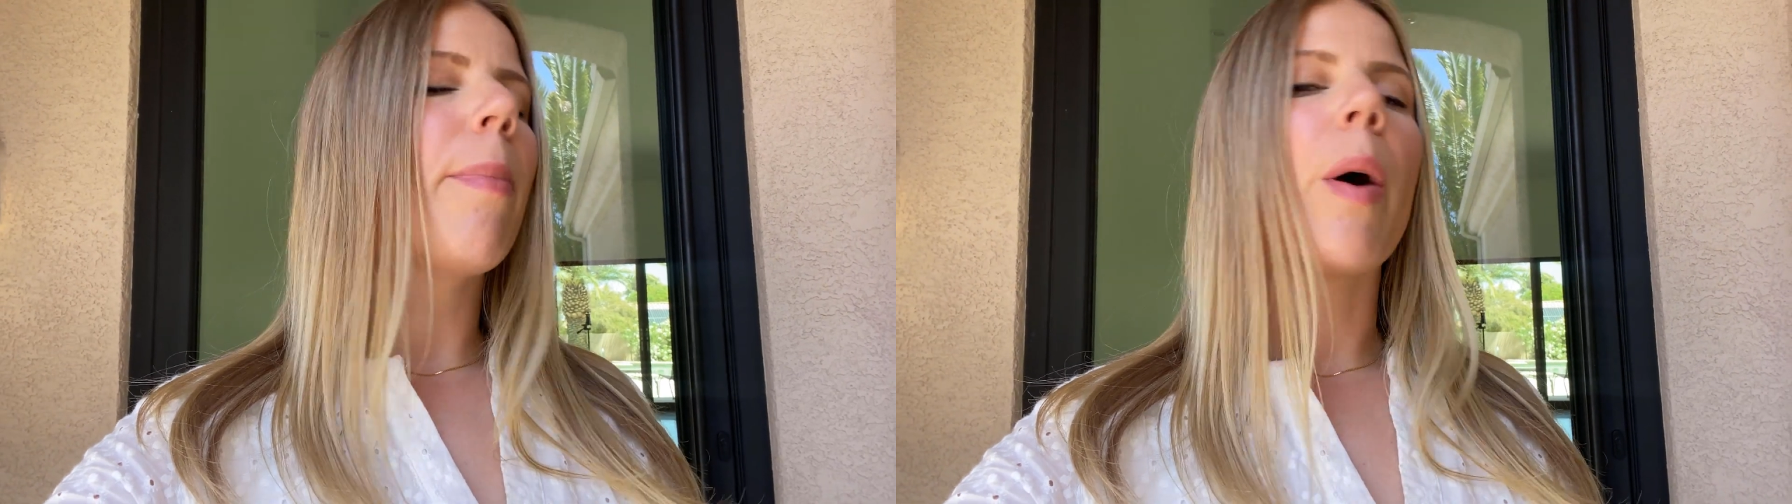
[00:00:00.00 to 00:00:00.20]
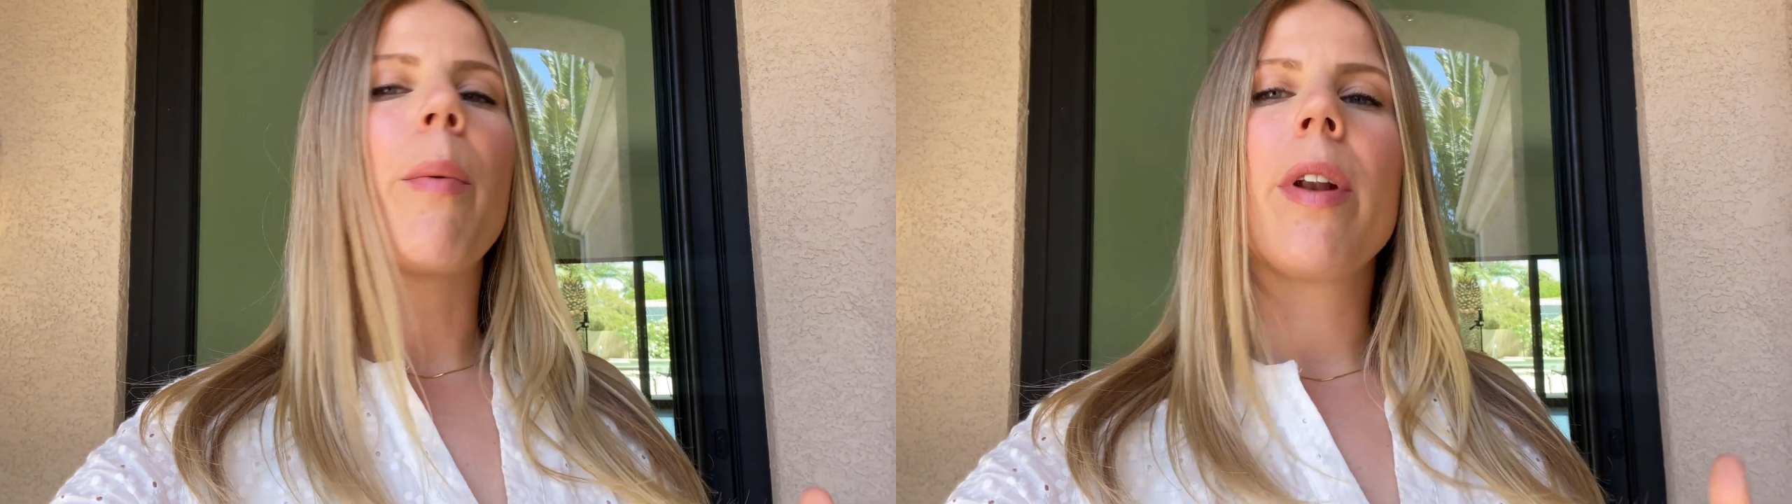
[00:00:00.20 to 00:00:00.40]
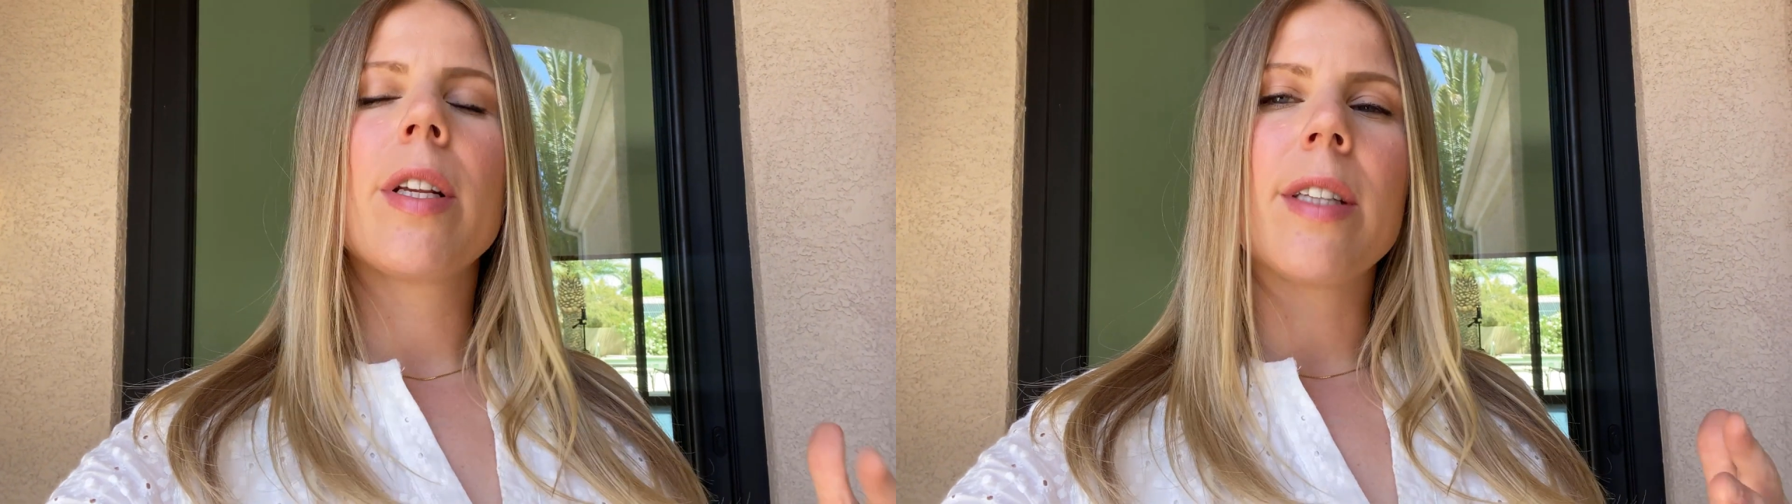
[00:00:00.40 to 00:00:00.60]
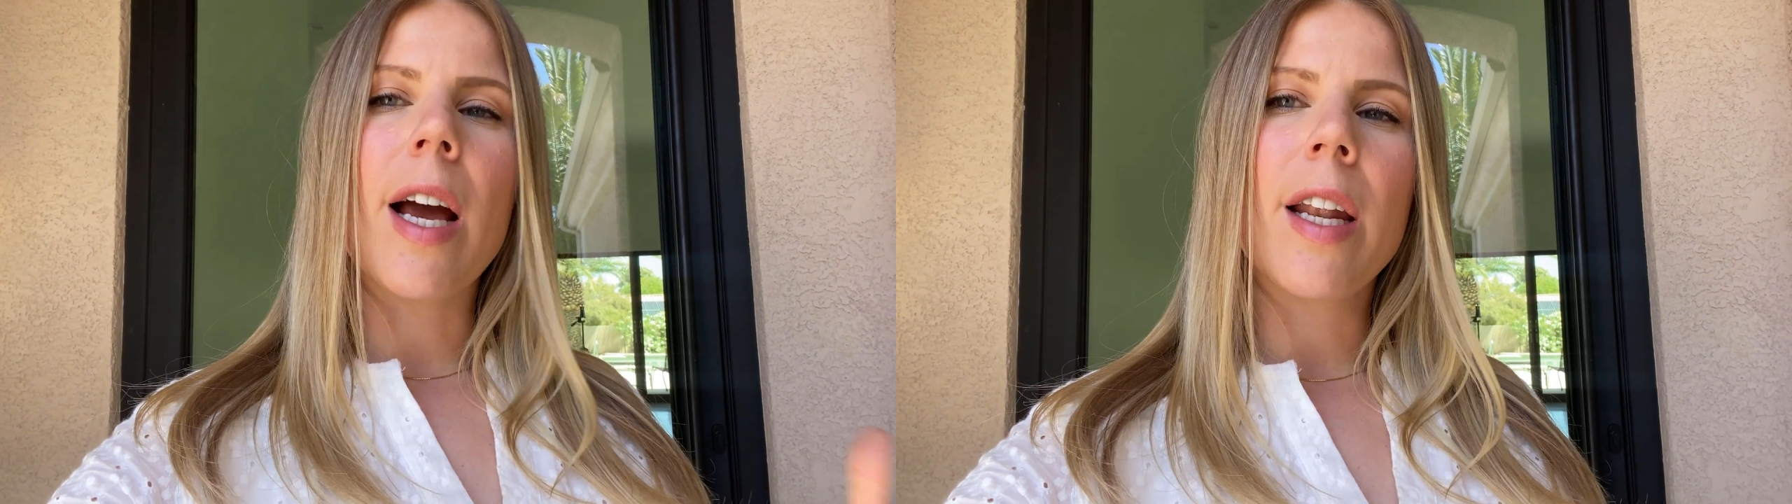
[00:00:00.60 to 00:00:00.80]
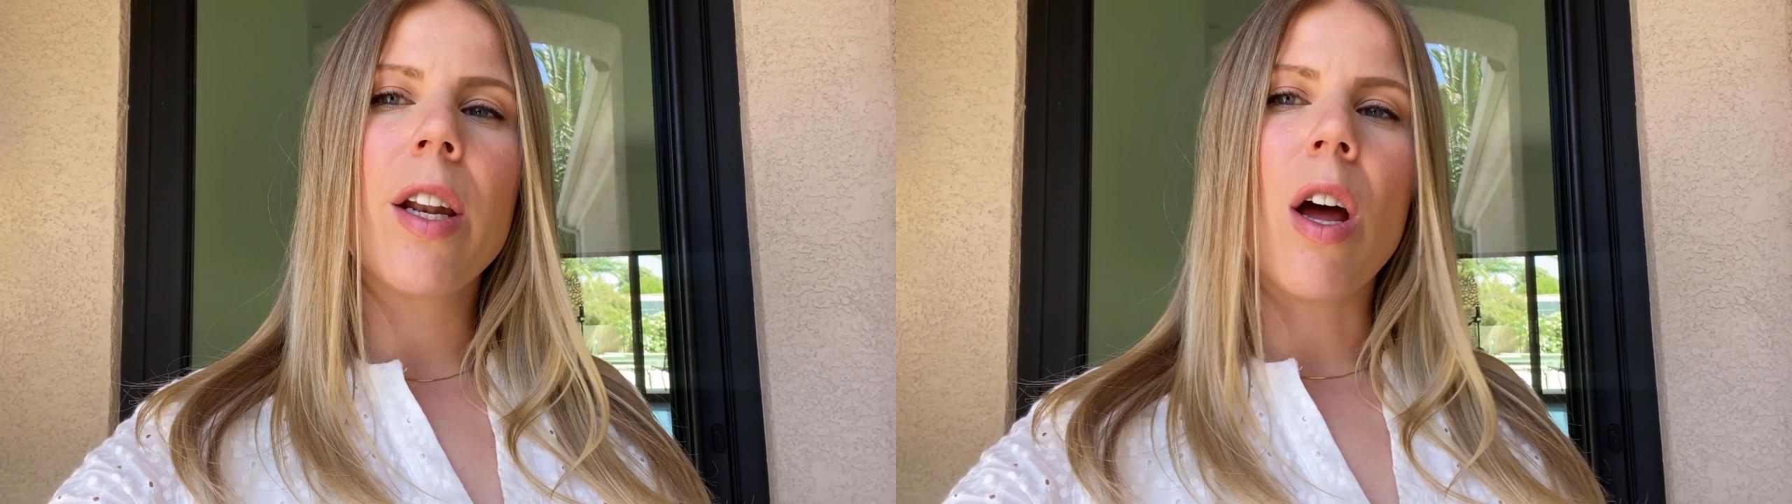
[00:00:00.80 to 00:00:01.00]
but we
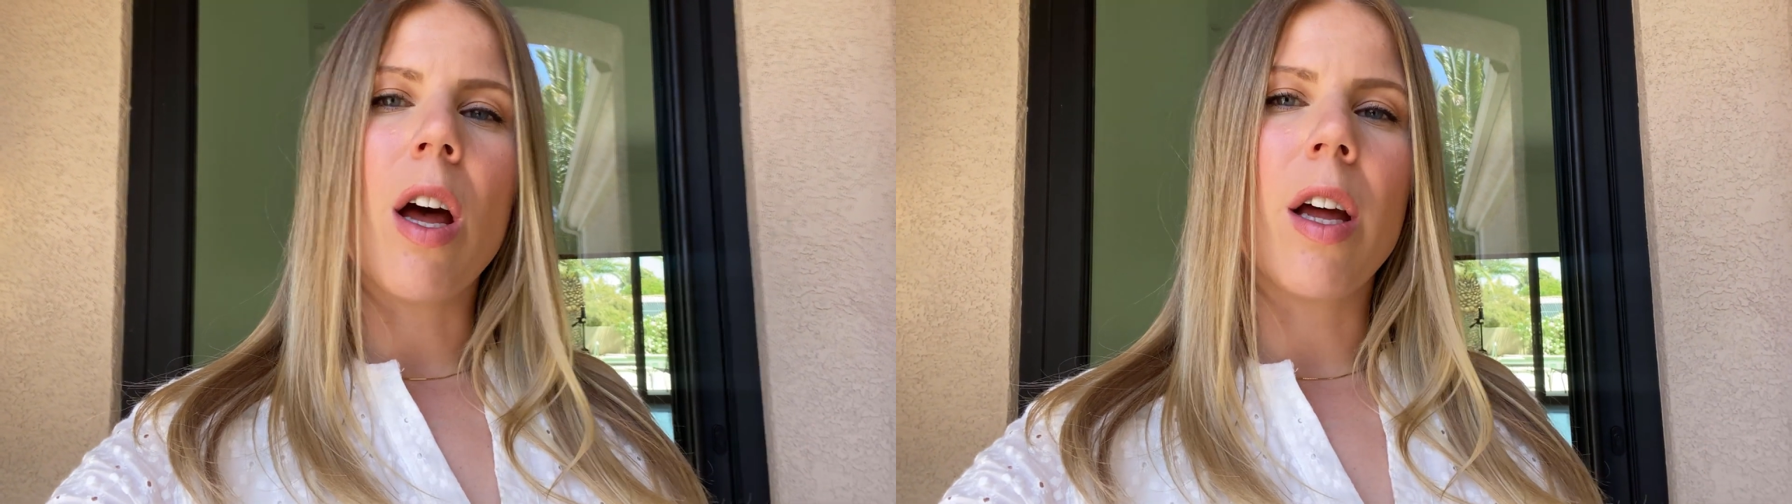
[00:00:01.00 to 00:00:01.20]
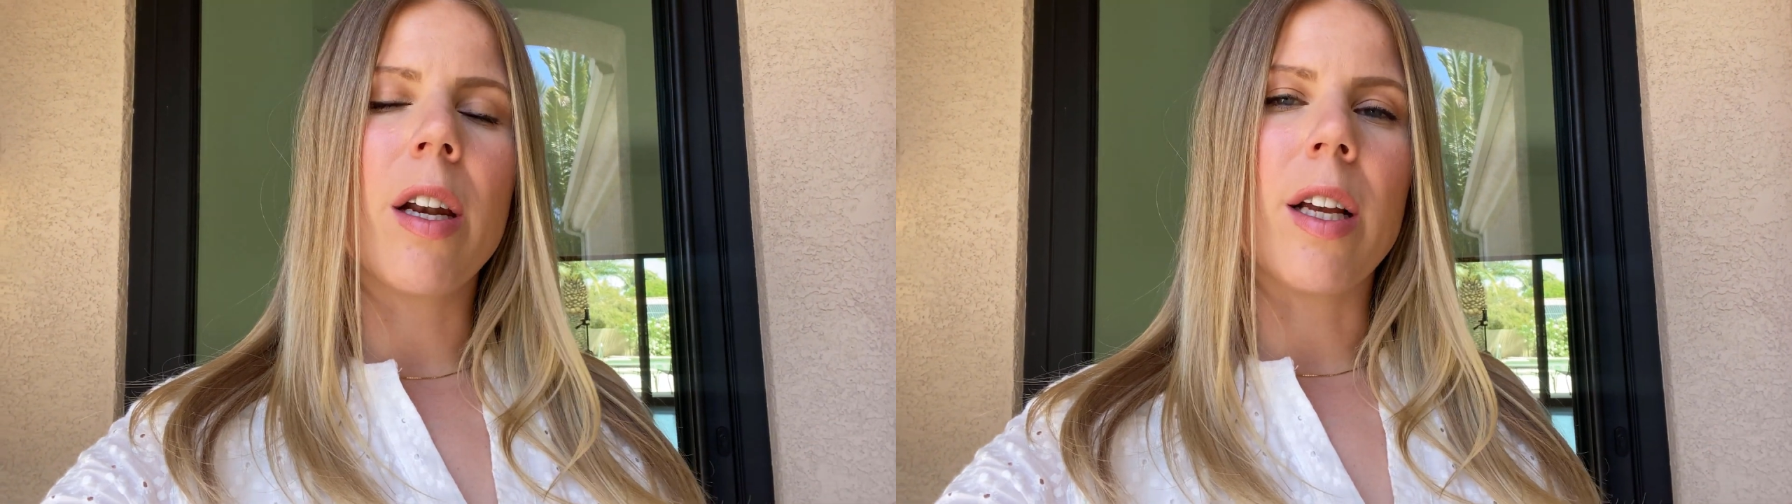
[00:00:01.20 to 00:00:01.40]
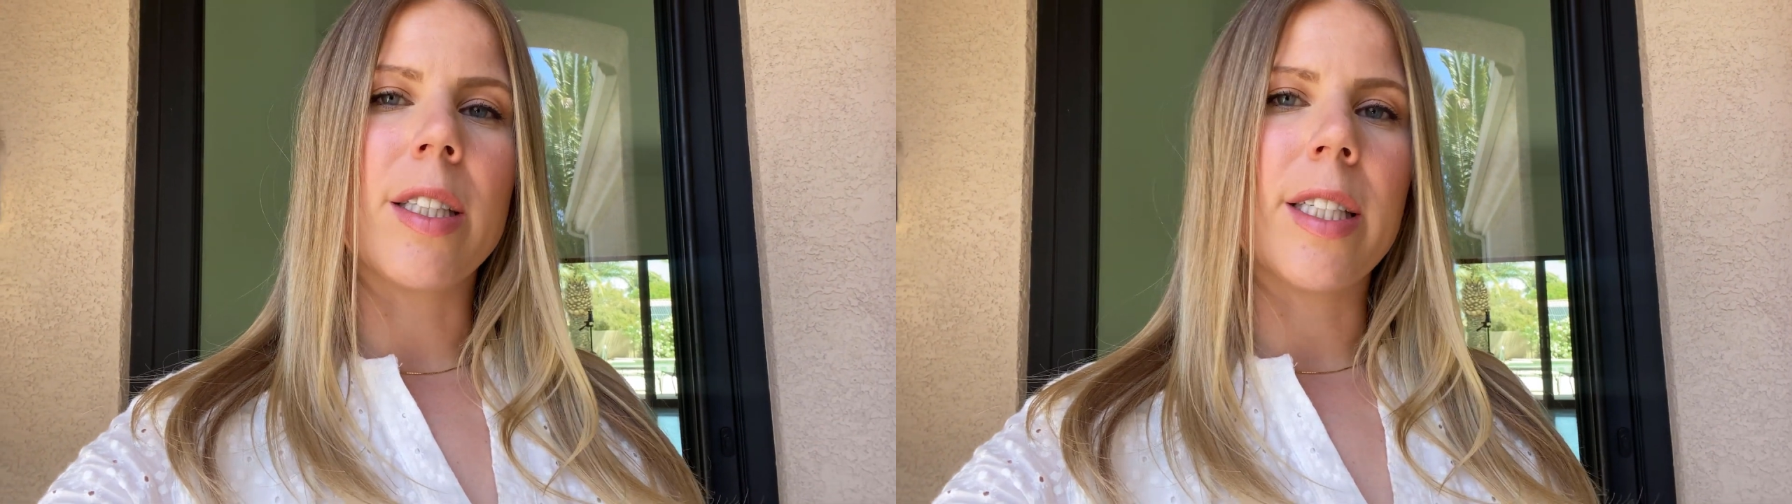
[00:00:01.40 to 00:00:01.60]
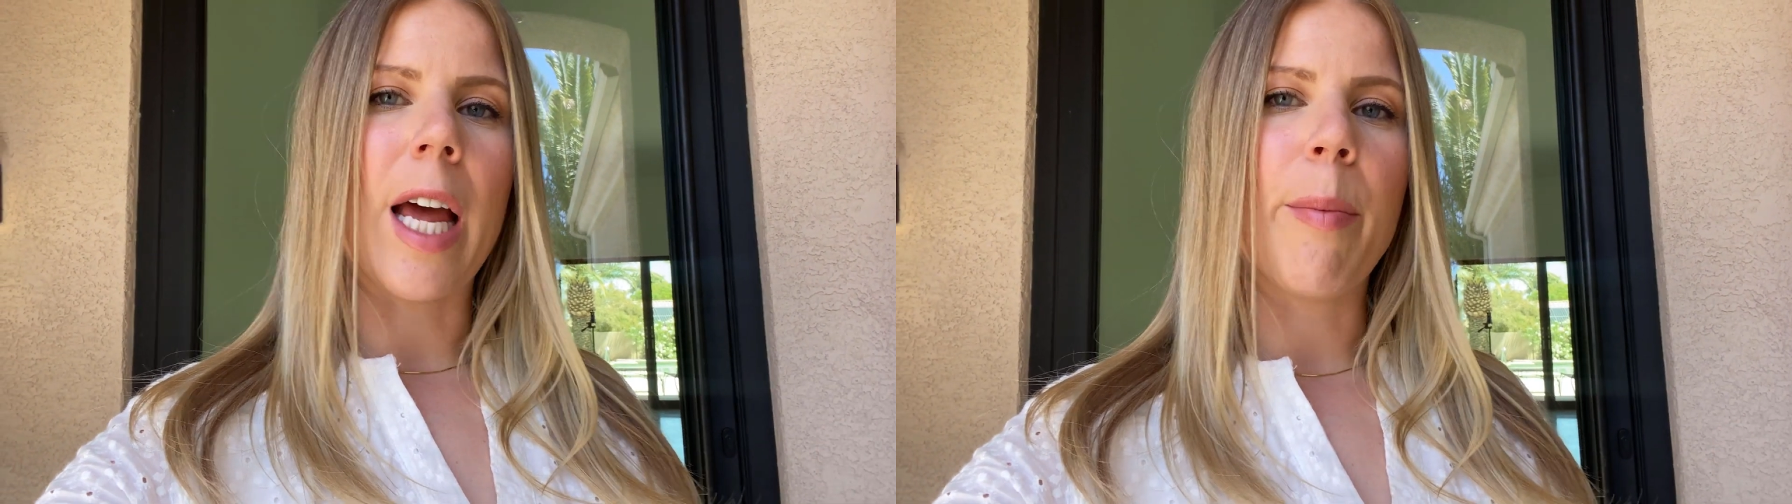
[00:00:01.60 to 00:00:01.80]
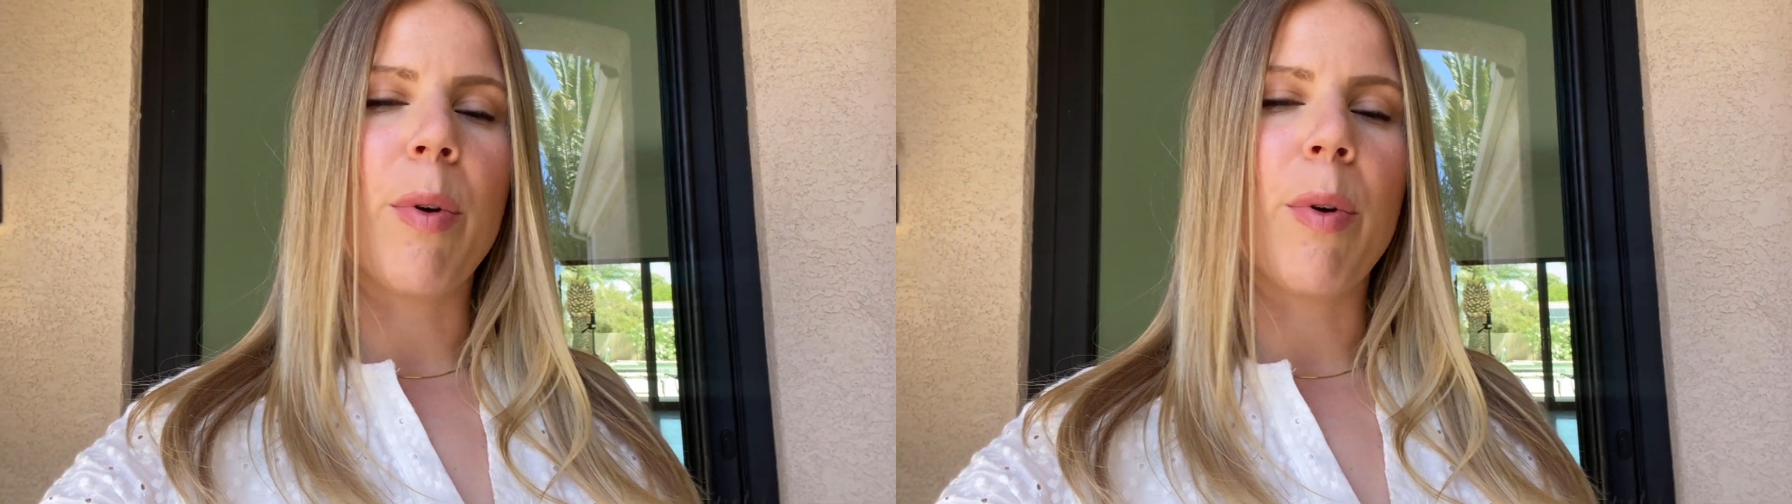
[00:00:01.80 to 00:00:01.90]
decided on a step.